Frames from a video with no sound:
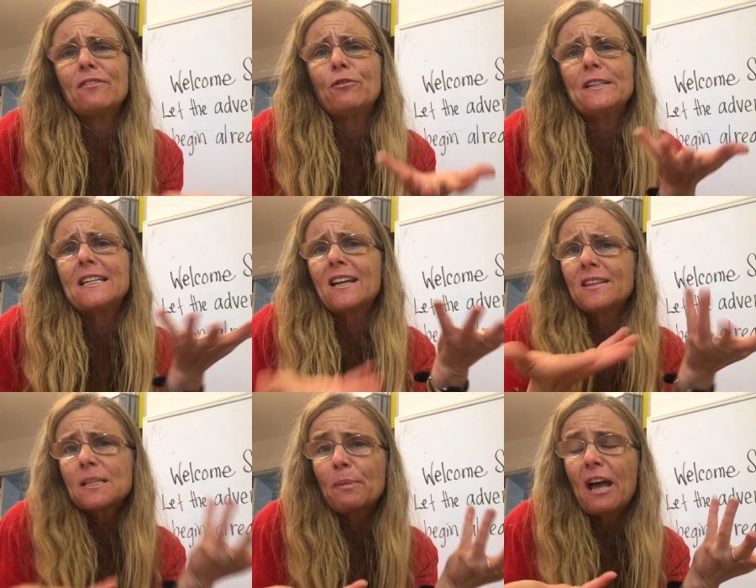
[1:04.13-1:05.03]
that if we did it
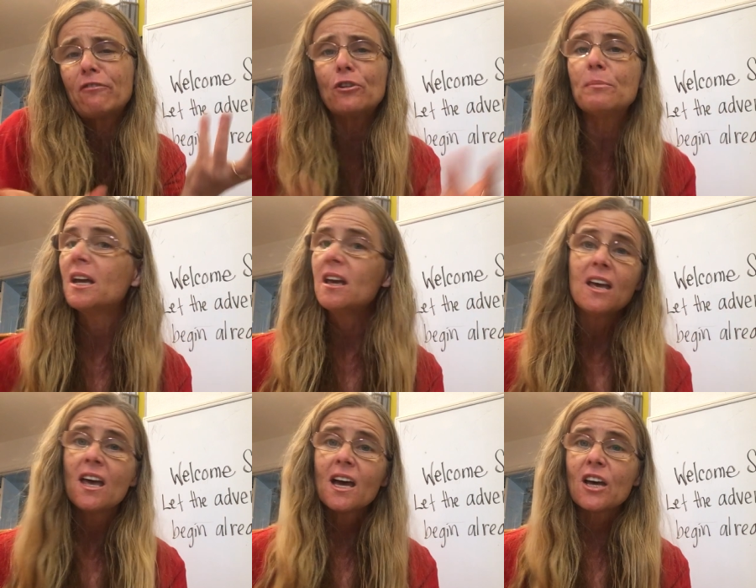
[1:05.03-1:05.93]
on this platform,
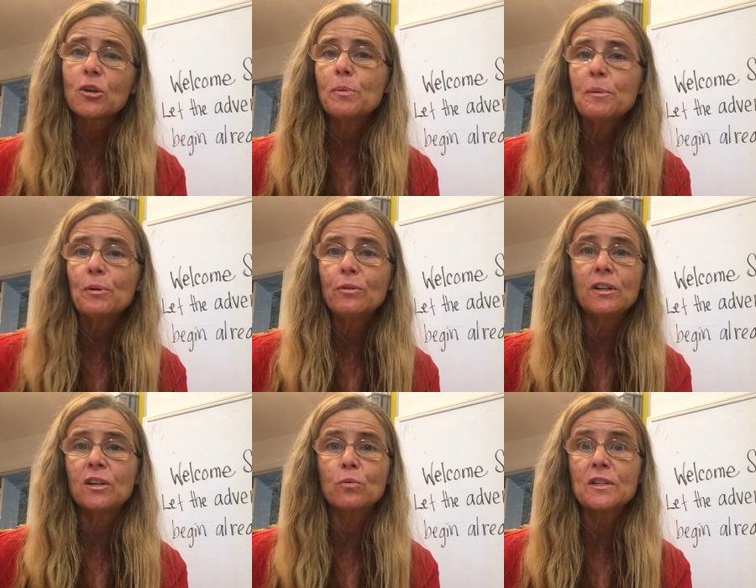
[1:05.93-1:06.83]
other people who
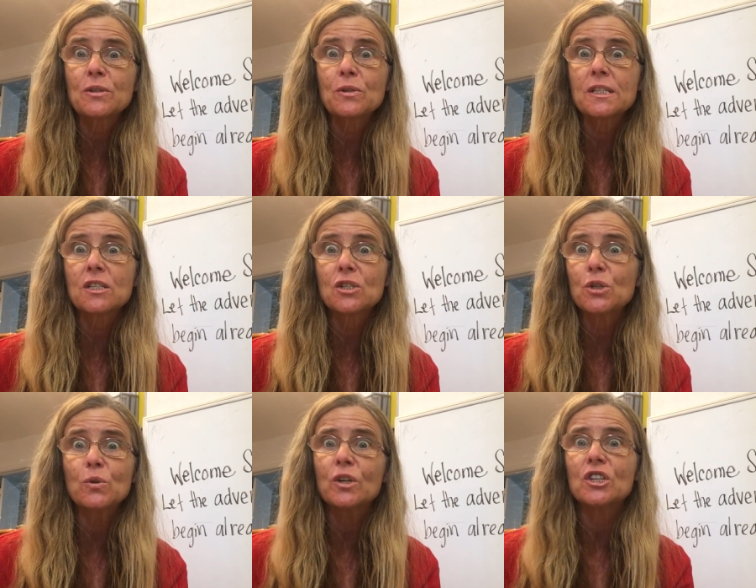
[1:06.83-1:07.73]
needed resources
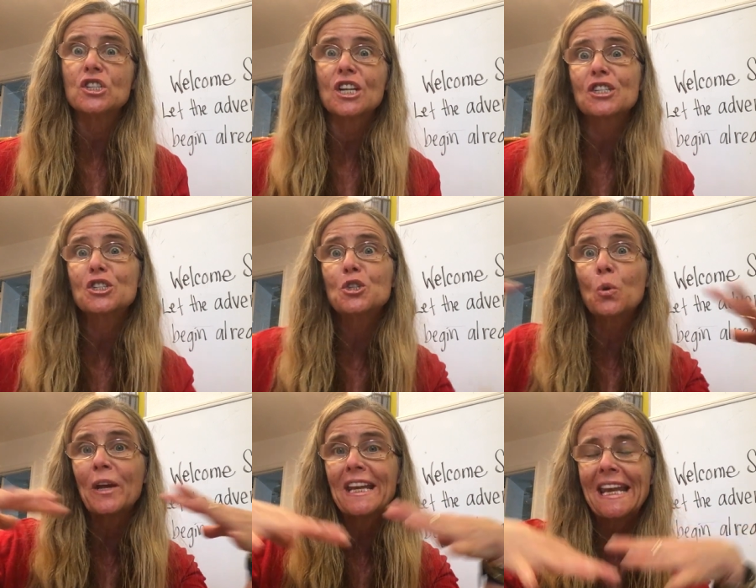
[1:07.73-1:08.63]
too could just
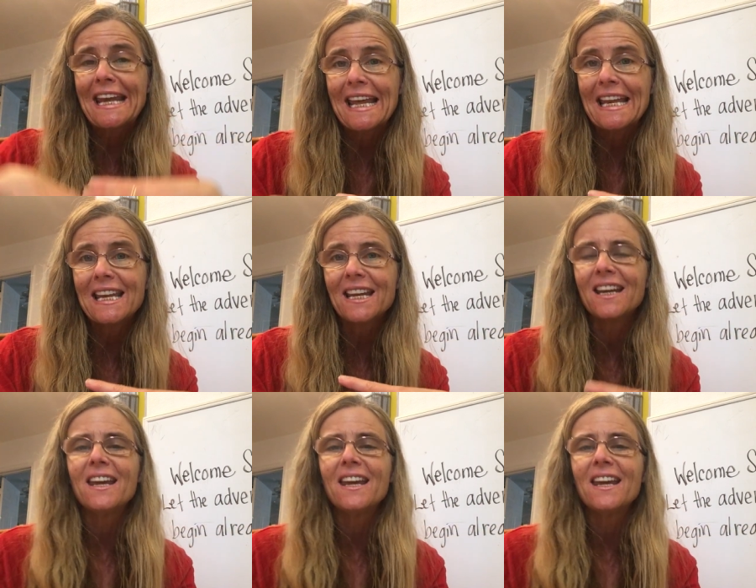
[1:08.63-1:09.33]
join in.